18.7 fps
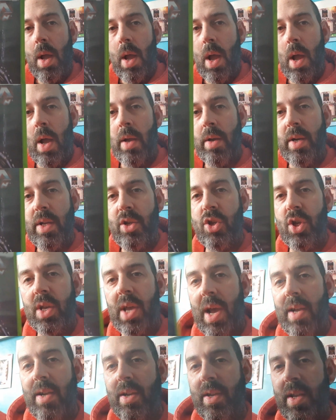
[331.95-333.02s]
Ninja
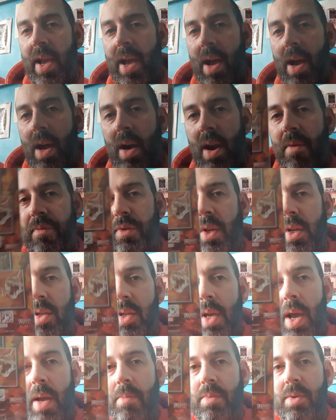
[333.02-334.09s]
Gaiden, yeah, I love these
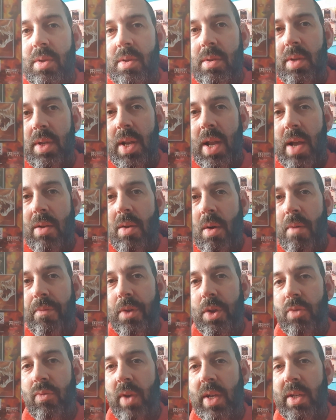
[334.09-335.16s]
games. You know,
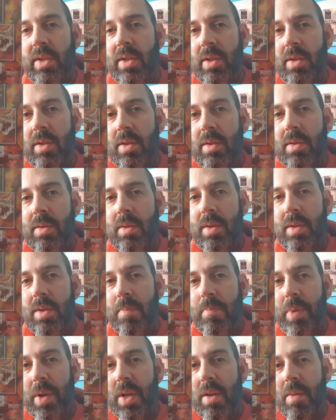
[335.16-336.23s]
obvious reasons. It's a
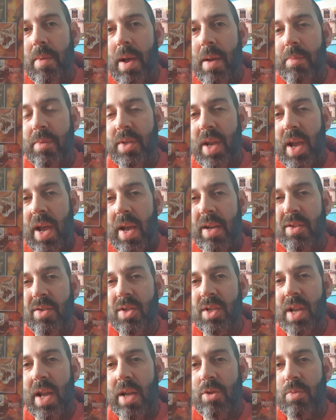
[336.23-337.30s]
beat 'em up, it's a hack and
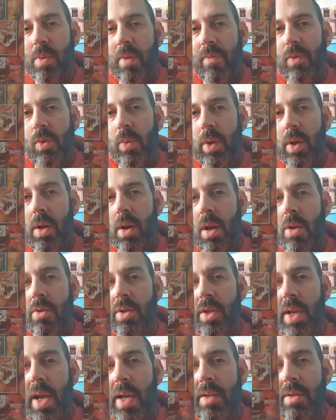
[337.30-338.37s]
slash, whatever you want to
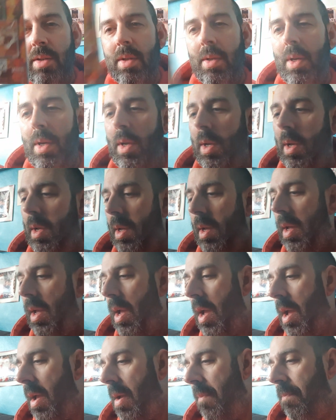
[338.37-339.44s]
class it as.
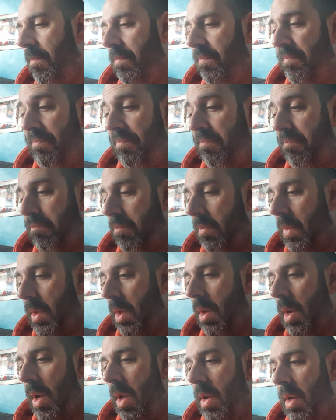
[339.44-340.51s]
And
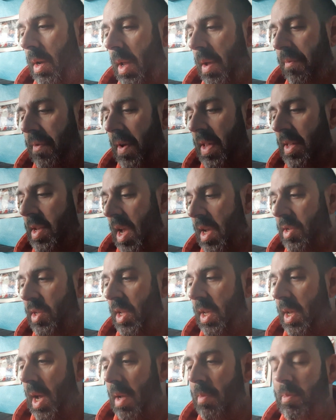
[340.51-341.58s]
they're
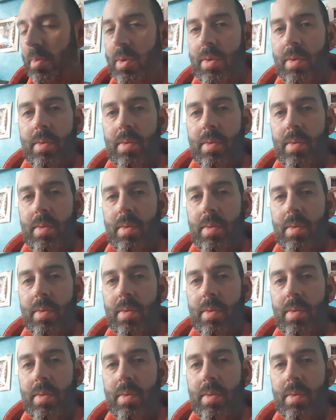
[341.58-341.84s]
fantastic games.